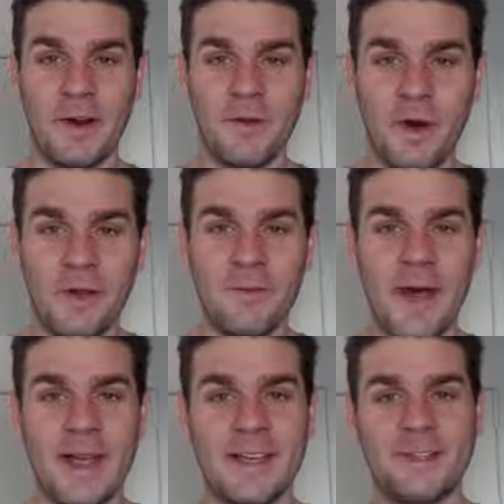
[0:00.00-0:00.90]
Everybody, welcome
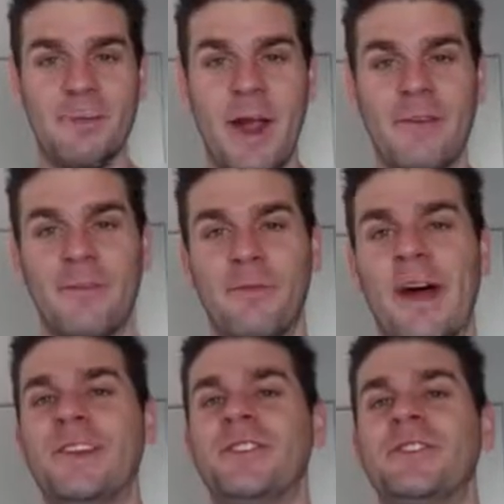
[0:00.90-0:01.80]
back. It's Brad from
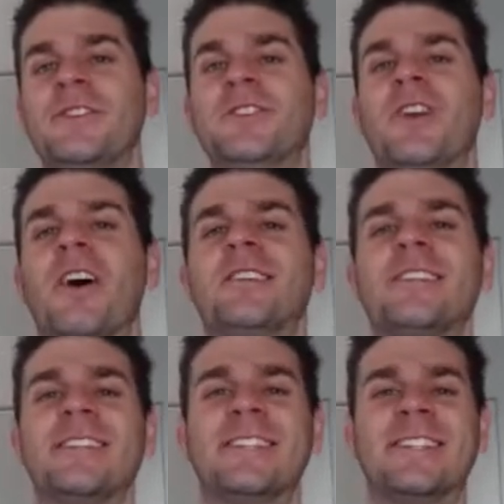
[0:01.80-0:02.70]

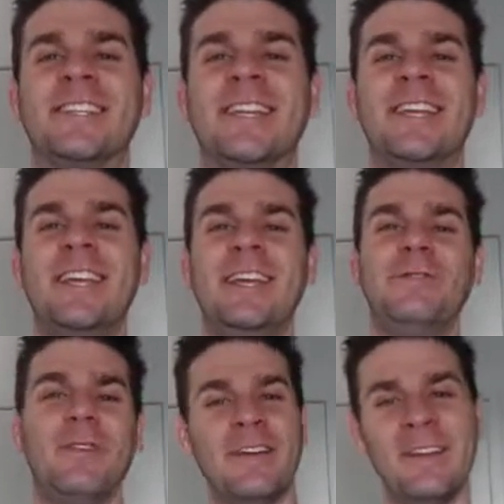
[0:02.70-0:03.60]

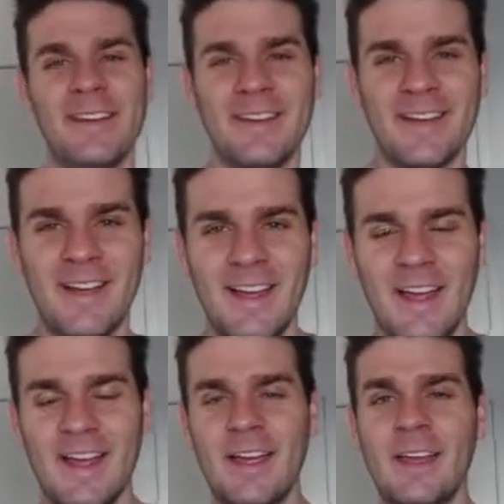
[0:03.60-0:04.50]
bradnewton.tv.
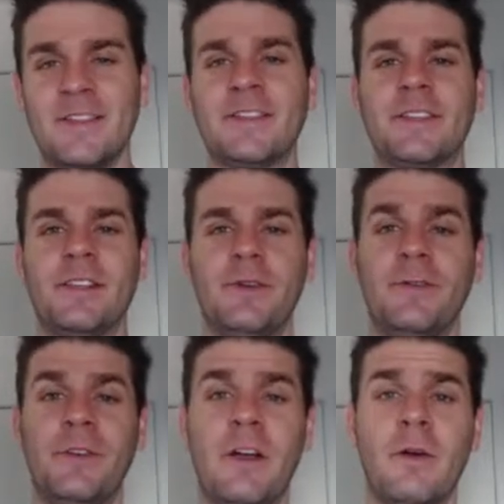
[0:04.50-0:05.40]
In this
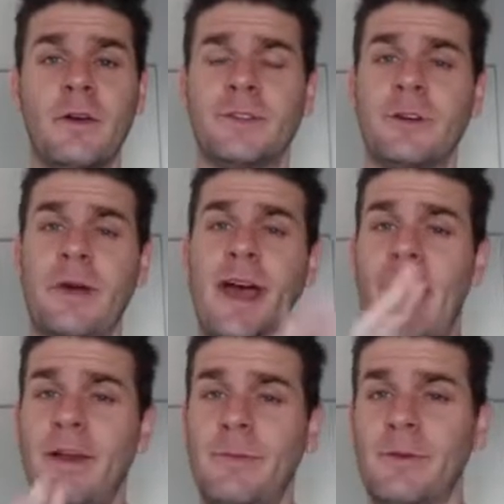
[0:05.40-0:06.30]
little video, we're going to talk about
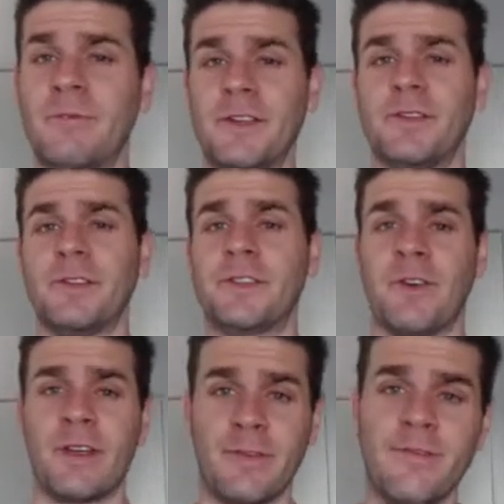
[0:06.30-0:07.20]
how to build muscle and
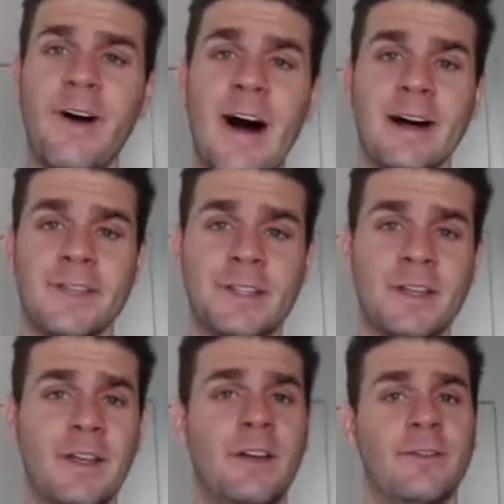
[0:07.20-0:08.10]
strength
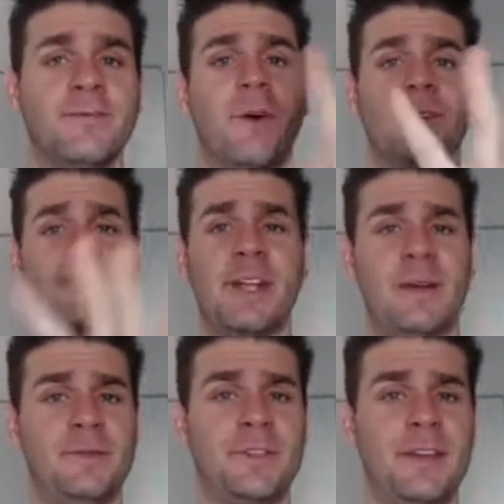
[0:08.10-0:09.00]
fast, 4
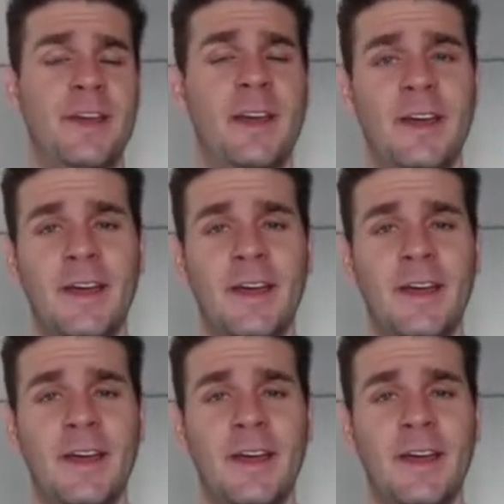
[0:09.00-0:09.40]
steps.